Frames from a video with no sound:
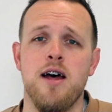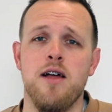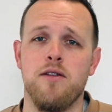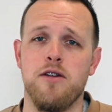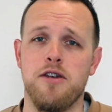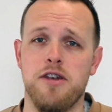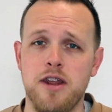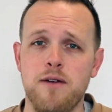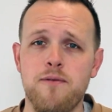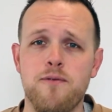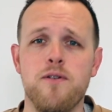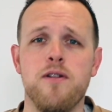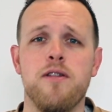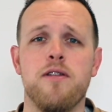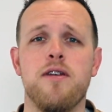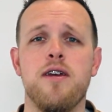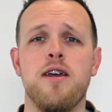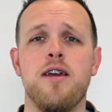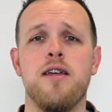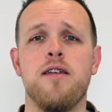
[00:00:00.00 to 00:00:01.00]
The
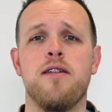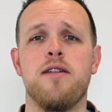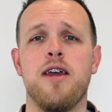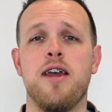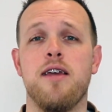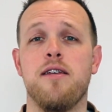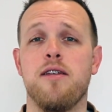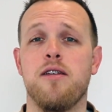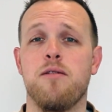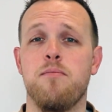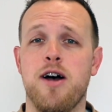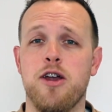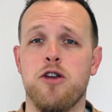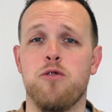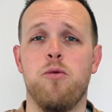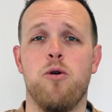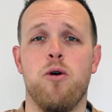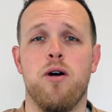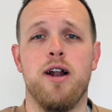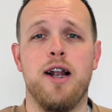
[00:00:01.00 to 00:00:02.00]
difference is it's
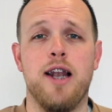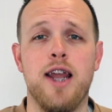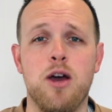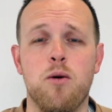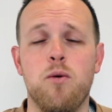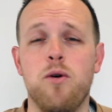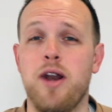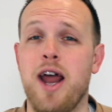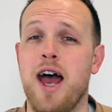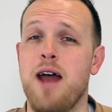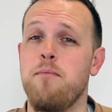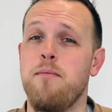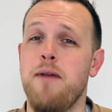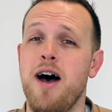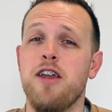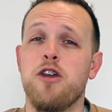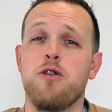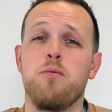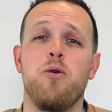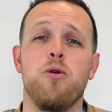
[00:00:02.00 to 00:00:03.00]
much more liquid and
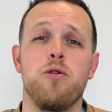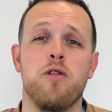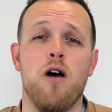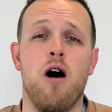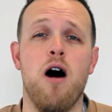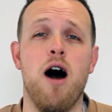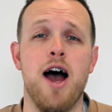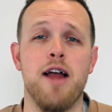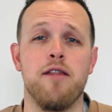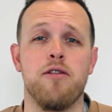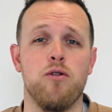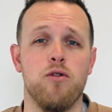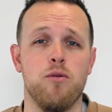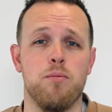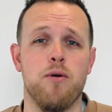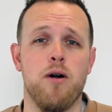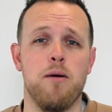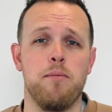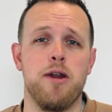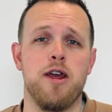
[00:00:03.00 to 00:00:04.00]
much more tied to the
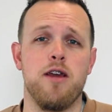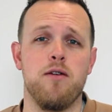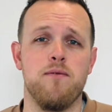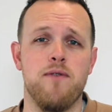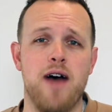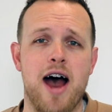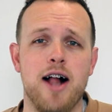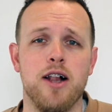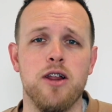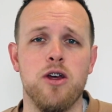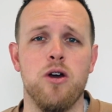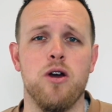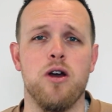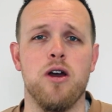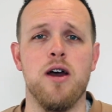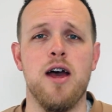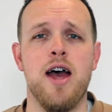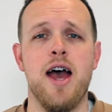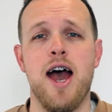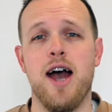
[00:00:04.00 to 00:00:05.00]
property's
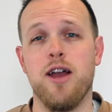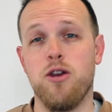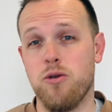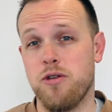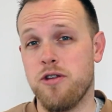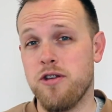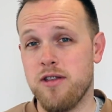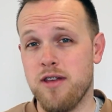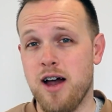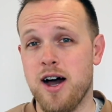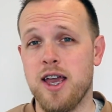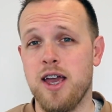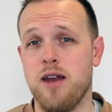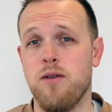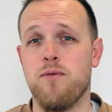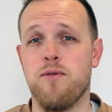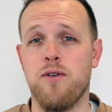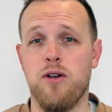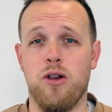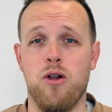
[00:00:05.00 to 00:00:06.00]
value, and you're stuck
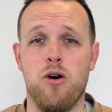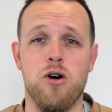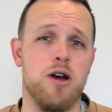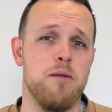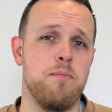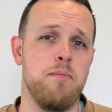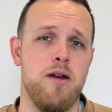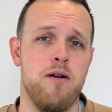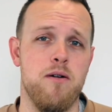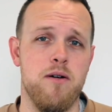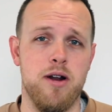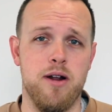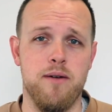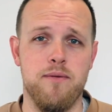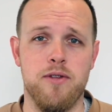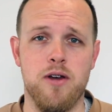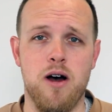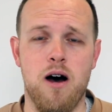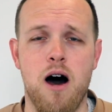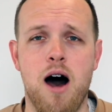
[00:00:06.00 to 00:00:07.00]
in for a longer period
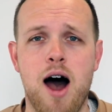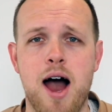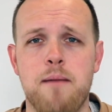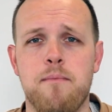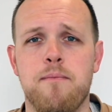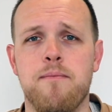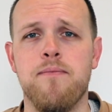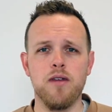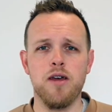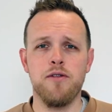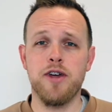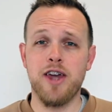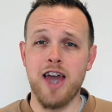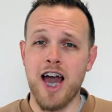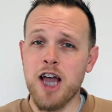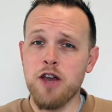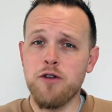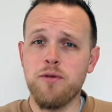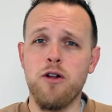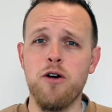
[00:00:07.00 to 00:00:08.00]
of time. The
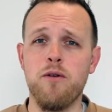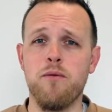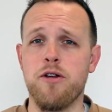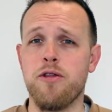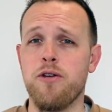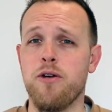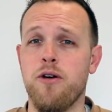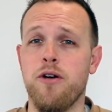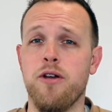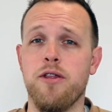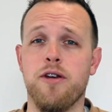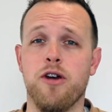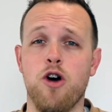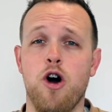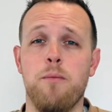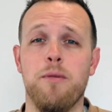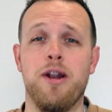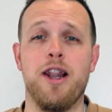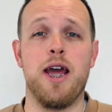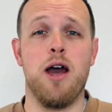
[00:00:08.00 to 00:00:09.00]
cash flow returns are
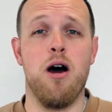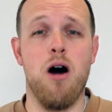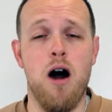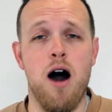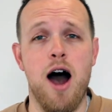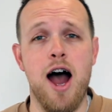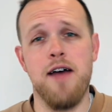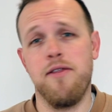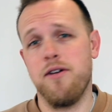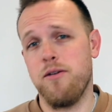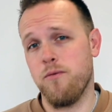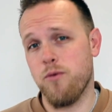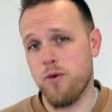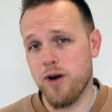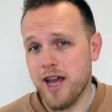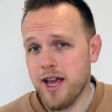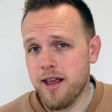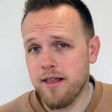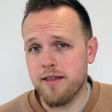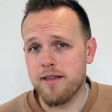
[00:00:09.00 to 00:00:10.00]
commonly higher than
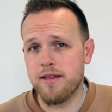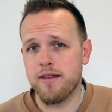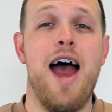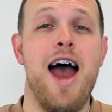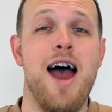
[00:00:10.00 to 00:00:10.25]
REITs,